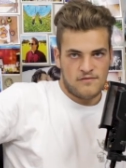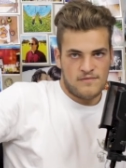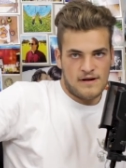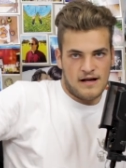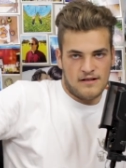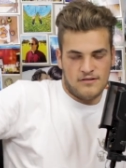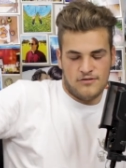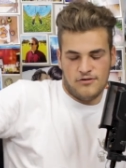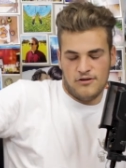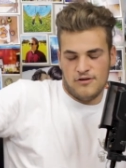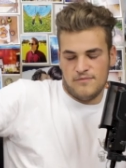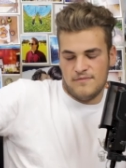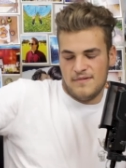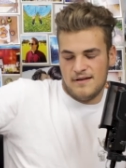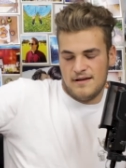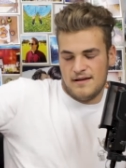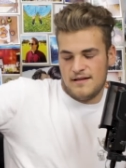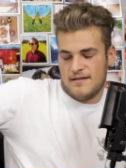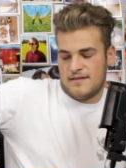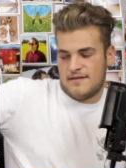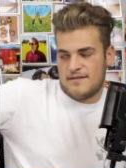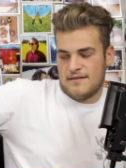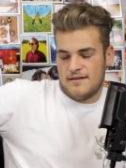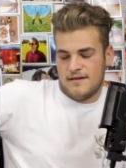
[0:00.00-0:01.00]
for about 2
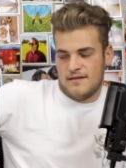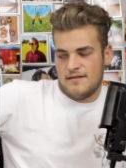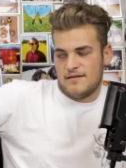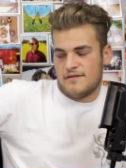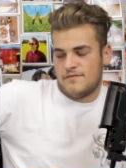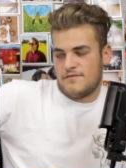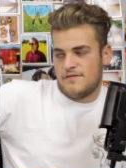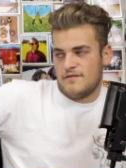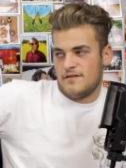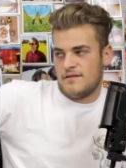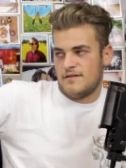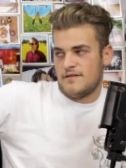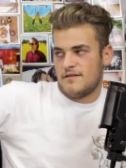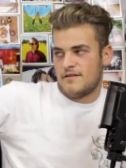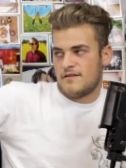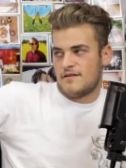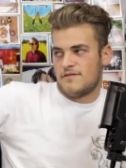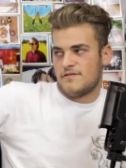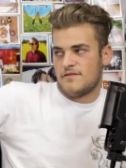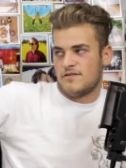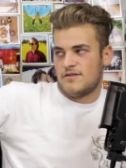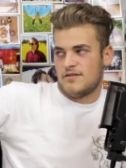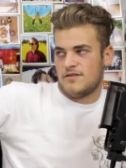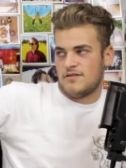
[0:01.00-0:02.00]
minutes. Like nothing.
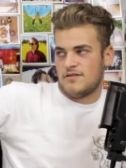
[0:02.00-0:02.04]
Huge.